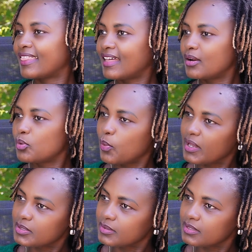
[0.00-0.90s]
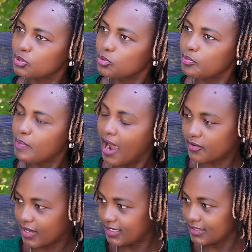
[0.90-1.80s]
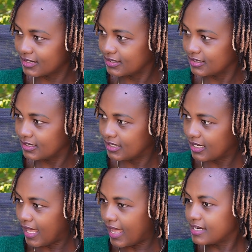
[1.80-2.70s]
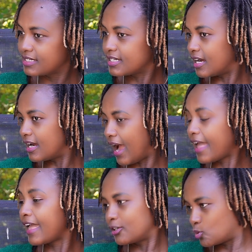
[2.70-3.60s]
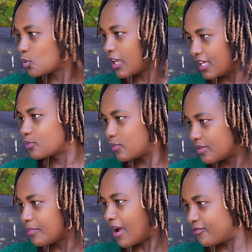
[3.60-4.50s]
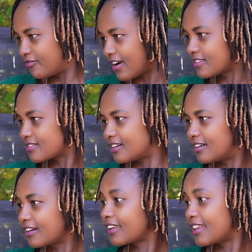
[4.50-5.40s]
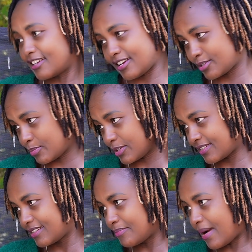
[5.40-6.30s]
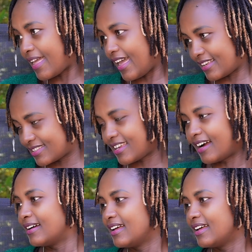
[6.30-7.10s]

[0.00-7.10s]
Then we went to Bahrain and uh, I had two kids with my first uh, Kenyan husband, right. my ex, yeah.